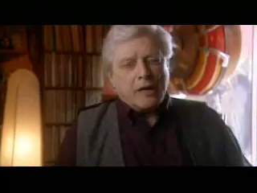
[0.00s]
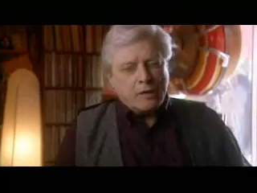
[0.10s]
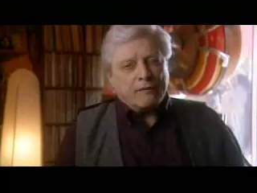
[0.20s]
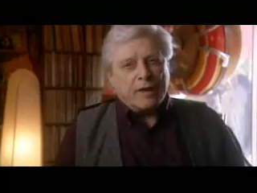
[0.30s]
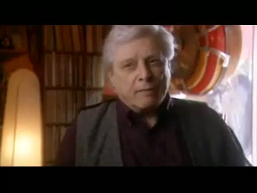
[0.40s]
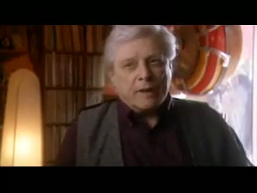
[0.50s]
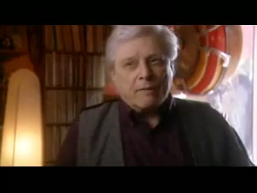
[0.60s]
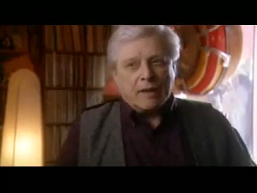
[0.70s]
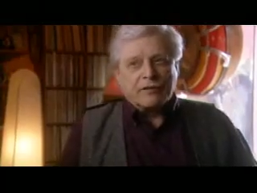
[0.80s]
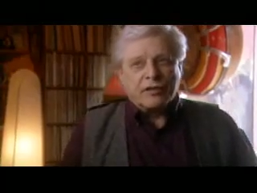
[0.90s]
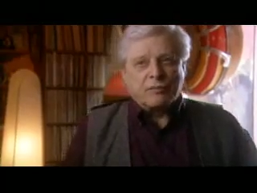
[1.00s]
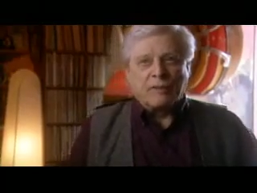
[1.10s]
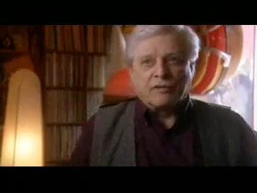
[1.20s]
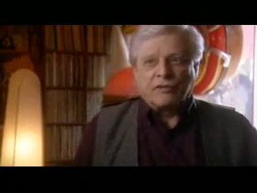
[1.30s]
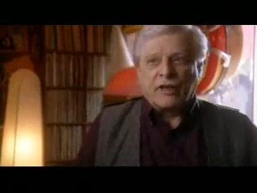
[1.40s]
Yeah, I do have to get mean about it. 6
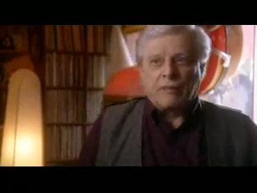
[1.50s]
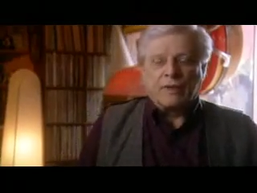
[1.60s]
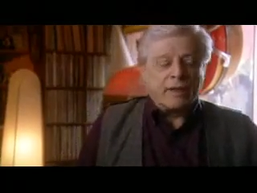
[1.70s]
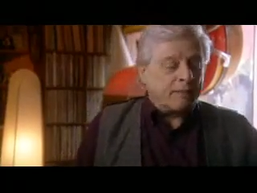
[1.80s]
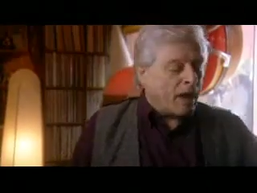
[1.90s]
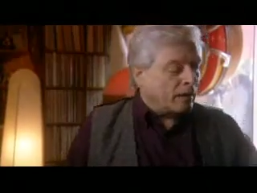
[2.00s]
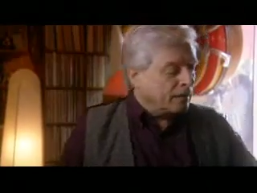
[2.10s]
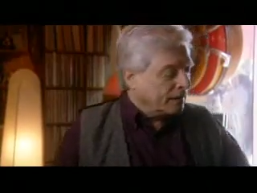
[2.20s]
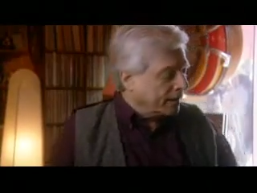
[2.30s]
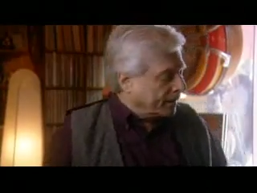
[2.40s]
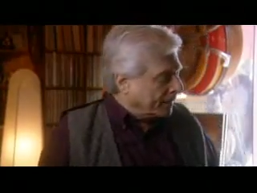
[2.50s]
months since the damn thing came out.